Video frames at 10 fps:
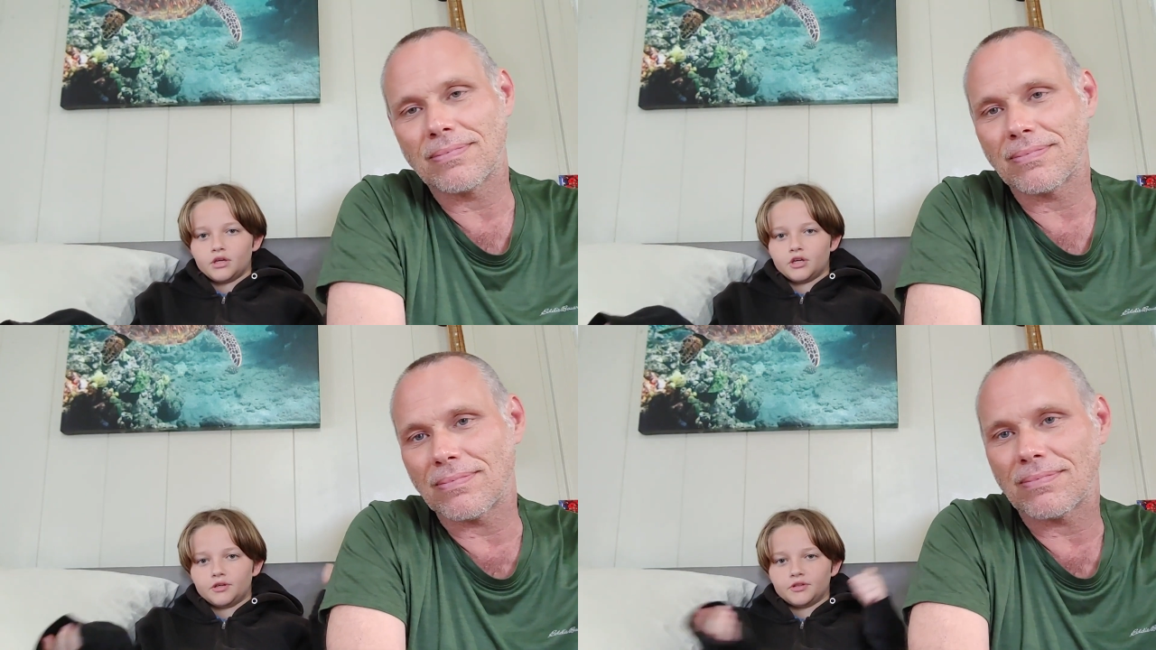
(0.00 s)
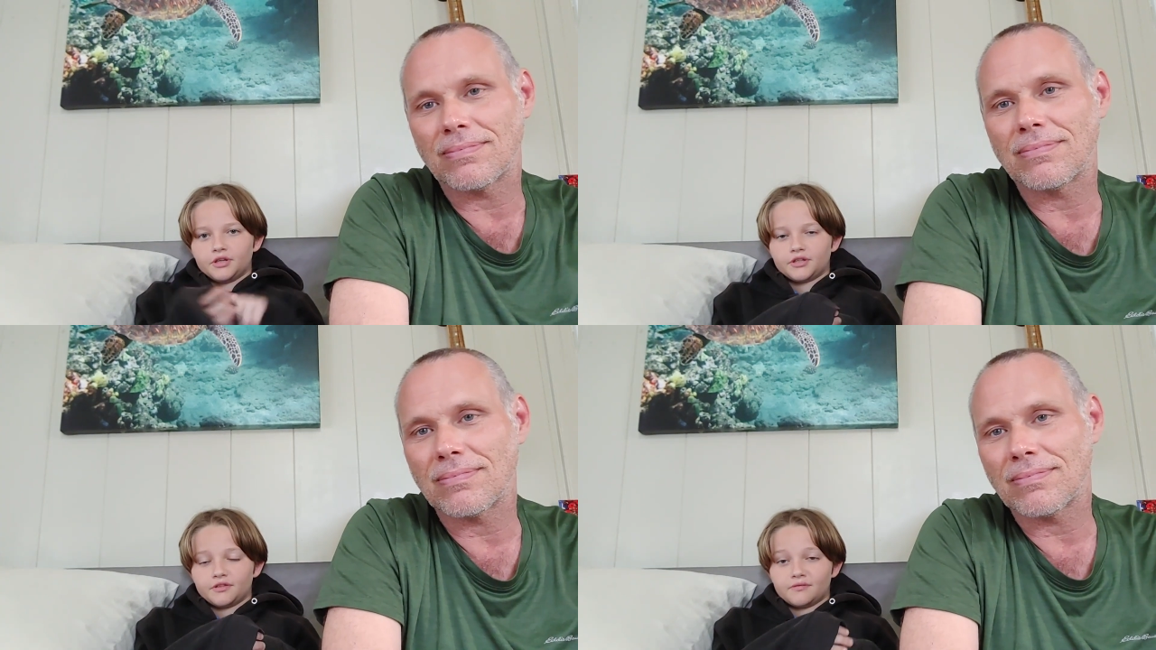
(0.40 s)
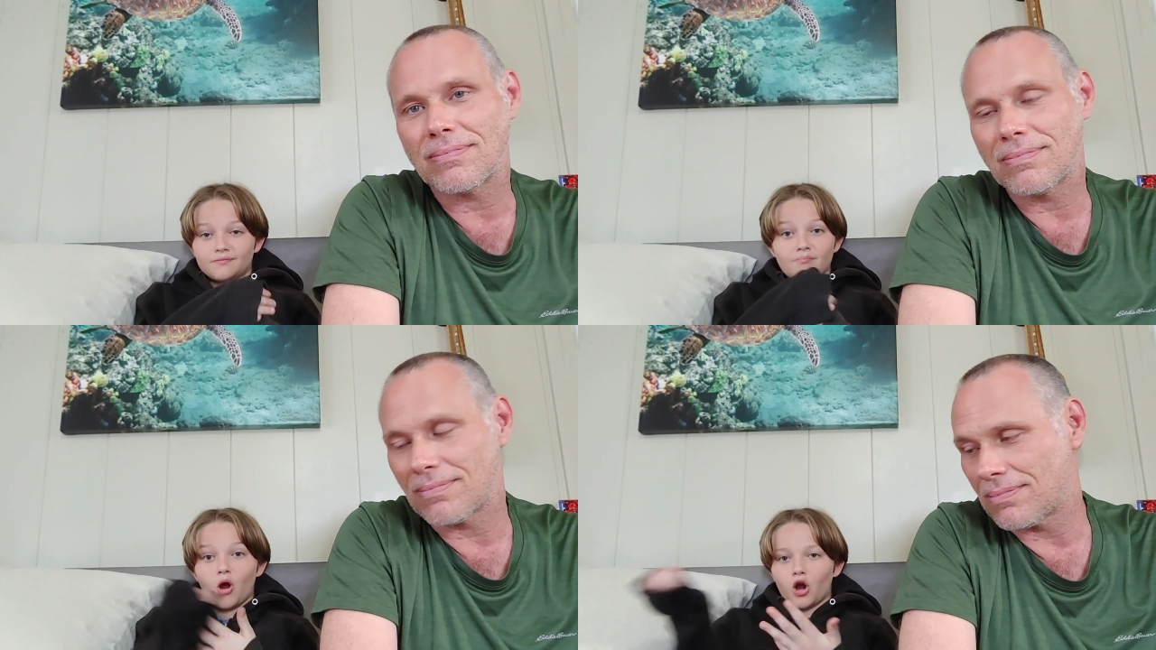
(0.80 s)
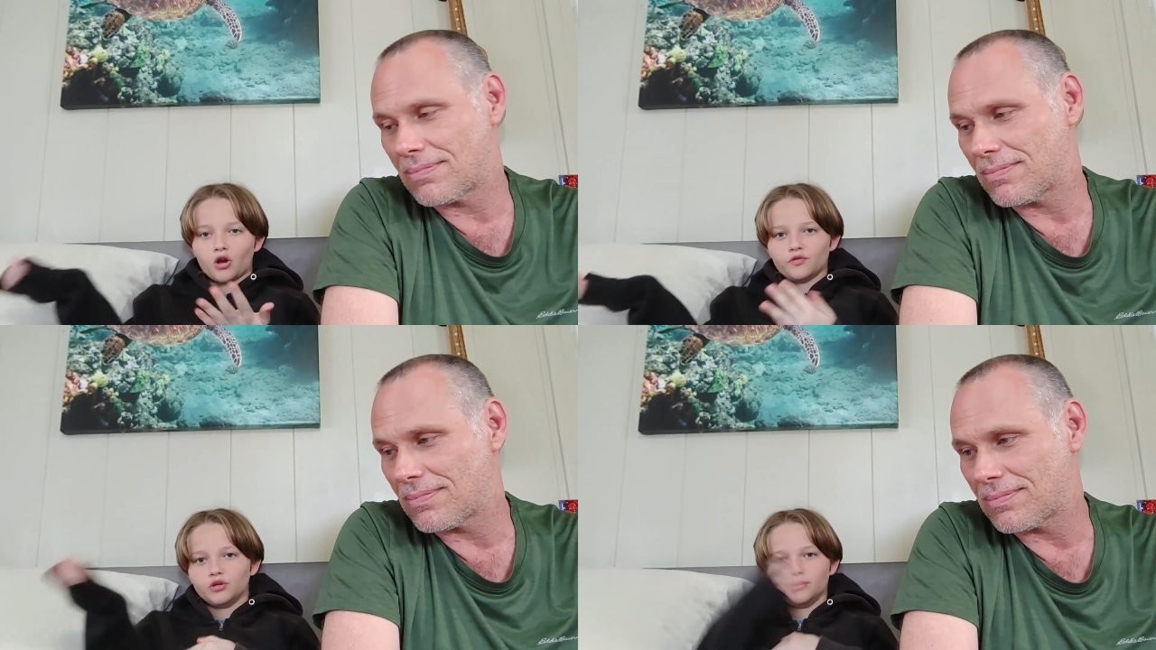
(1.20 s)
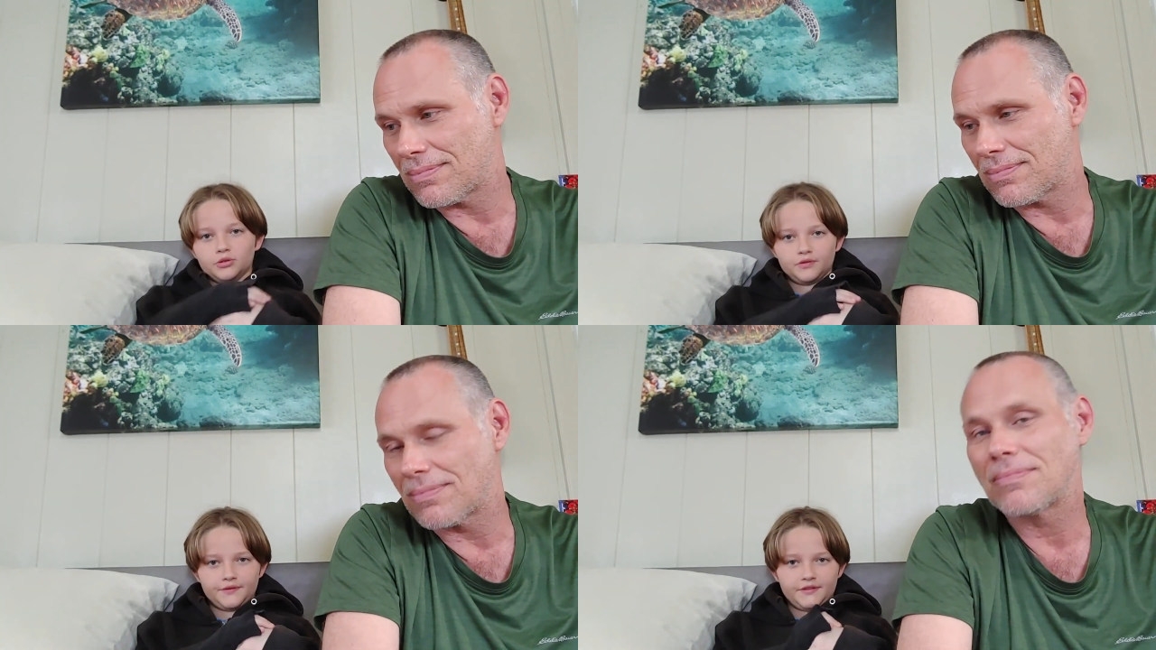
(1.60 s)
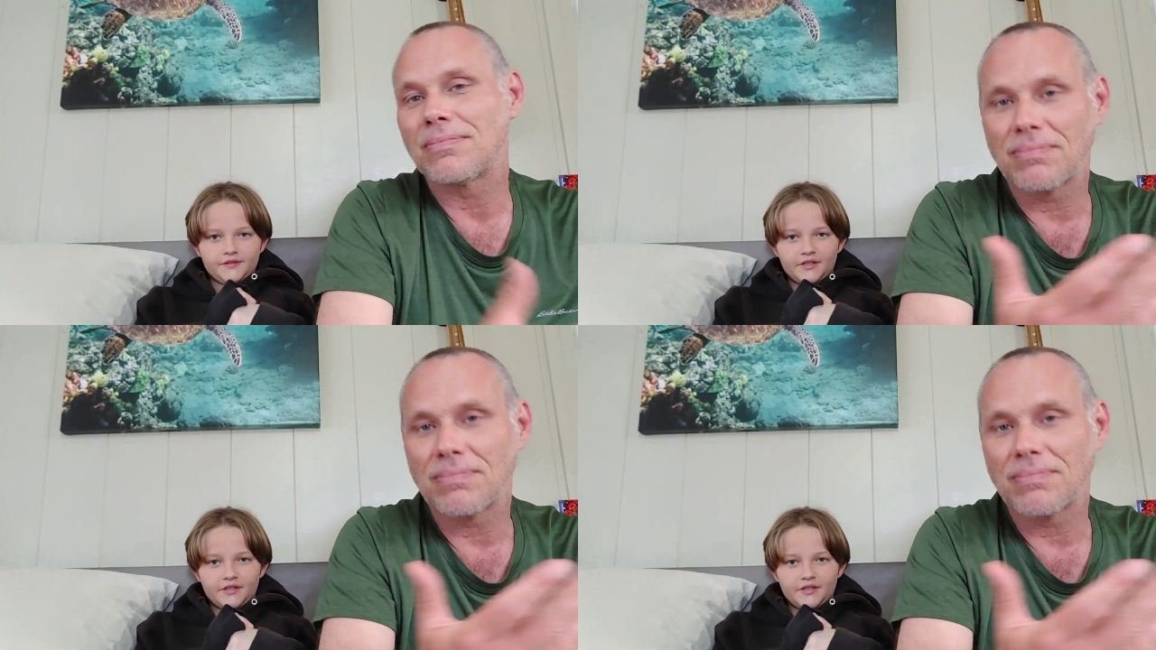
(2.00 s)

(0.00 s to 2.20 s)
Speaker 1: uh, like Marvel movies,